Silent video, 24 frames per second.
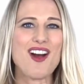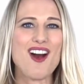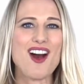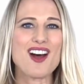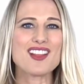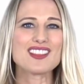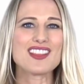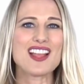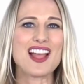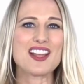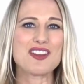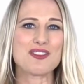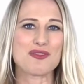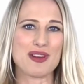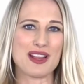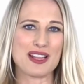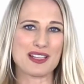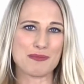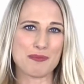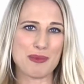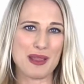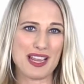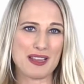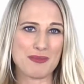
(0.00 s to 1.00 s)
online
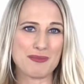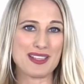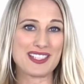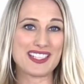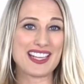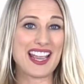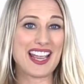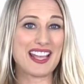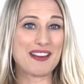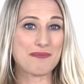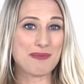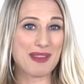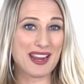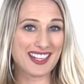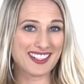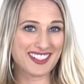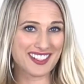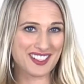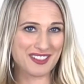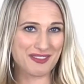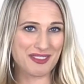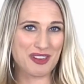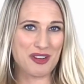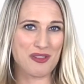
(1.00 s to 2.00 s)
rent payment and
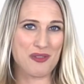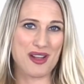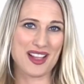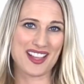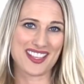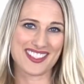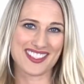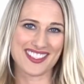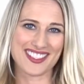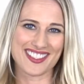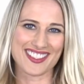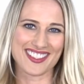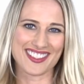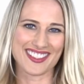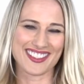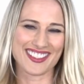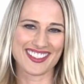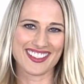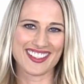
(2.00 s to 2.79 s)
maintenance requests.